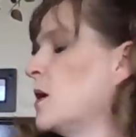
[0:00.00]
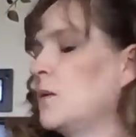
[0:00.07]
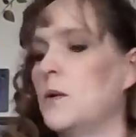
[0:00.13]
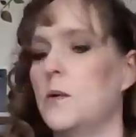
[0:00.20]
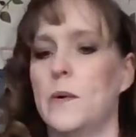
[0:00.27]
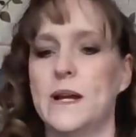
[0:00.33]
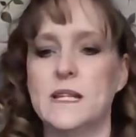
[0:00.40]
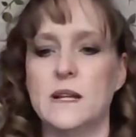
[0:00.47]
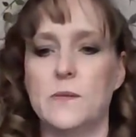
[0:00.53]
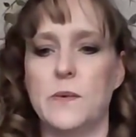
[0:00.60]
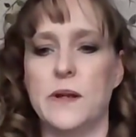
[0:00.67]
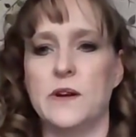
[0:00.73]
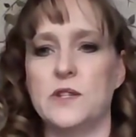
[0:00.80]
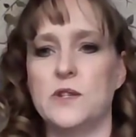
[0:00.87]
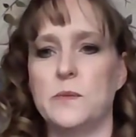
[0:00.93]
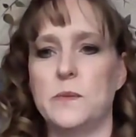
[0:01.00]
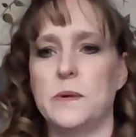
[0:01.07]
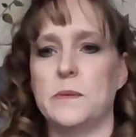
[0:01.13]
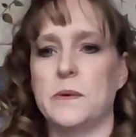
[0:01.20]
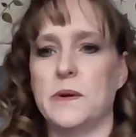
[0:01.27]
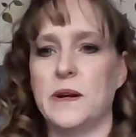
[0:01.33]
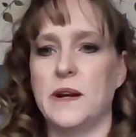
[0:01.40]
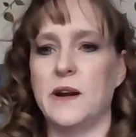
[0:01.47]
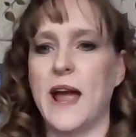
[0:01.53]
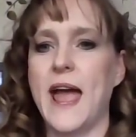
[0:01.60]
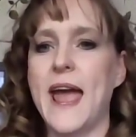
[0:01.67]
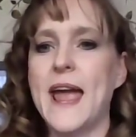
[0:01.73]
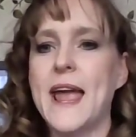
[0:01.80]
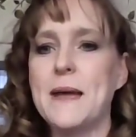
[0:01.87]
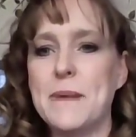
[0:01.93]
Well, wait till one or two people are here.
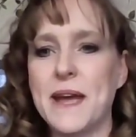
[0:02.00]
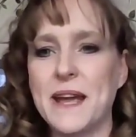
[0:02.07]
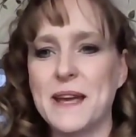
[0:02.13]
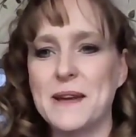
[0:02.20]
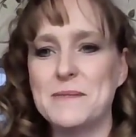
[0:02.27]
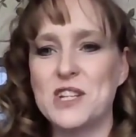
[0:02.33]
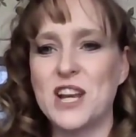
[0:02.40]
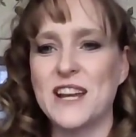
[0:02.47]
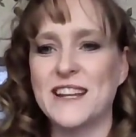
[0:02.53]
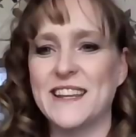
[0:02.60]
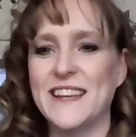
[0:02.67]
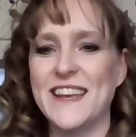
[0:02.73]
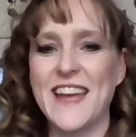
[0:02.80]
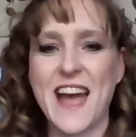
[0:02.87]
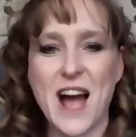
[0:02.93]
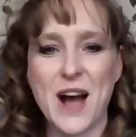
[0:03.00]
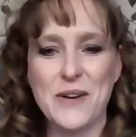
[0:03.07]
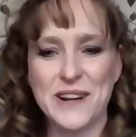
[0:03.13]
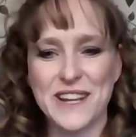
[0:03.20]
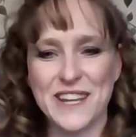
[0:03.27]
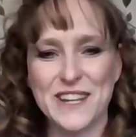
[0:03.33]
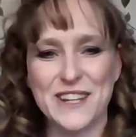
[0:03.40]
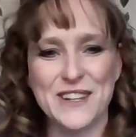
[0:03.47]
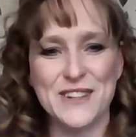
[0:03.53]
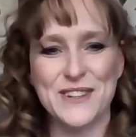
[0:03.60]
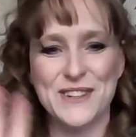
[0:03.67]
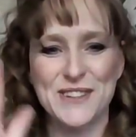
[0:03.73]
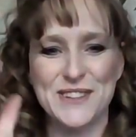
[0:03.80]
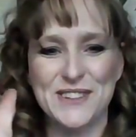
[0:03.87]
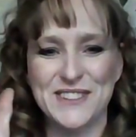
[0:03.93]
Hey, Makeup Junkie, how are
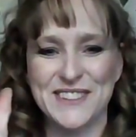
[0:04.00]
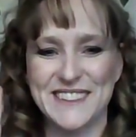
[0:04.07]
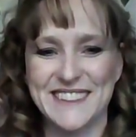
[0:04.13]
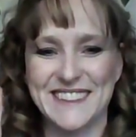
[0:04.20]
you?